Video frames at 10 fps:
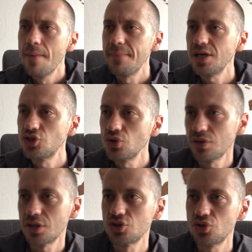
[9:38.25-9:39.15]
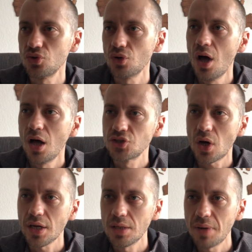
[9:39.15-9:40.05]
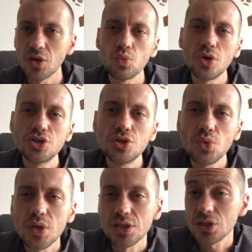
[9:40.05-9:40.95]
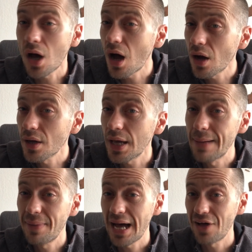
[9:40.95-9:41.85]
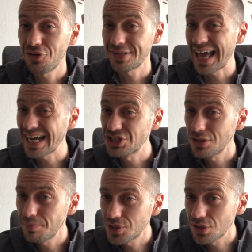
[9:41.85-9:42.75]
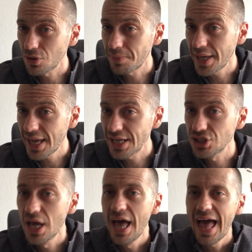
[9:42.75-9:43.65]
Make sure that you're talking about what do you want to talk about this actually particular page.